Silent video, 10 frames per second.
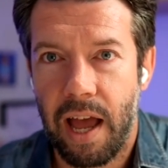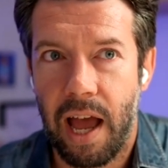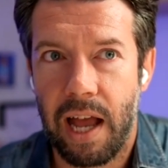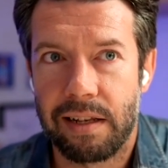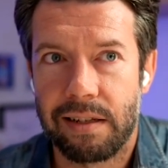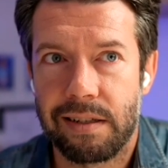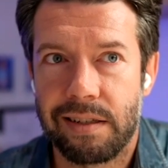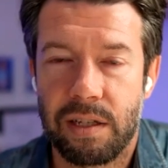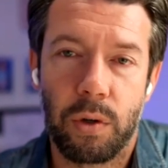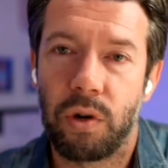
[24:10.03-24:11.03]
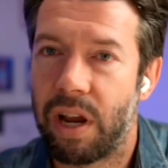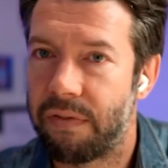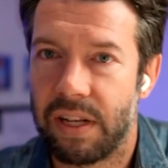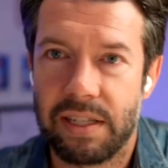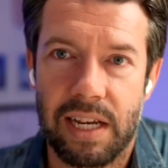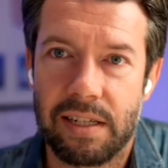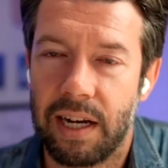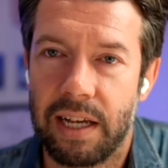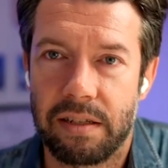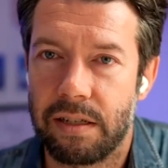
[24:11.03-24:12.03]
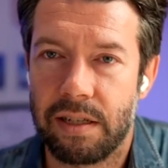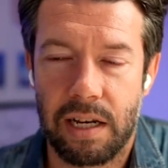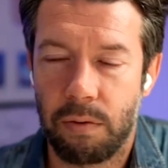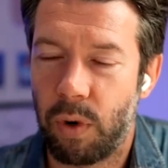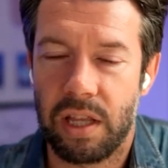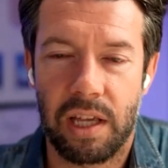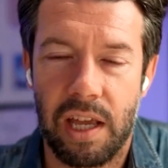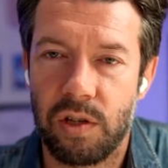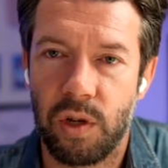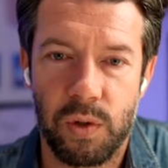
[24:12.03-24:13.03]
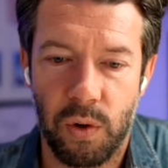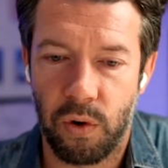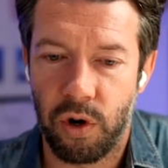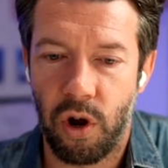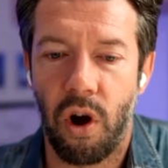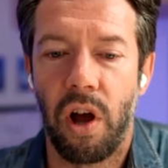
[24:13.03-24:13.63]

and still create fantastic lessons, and whether the kids use it or not,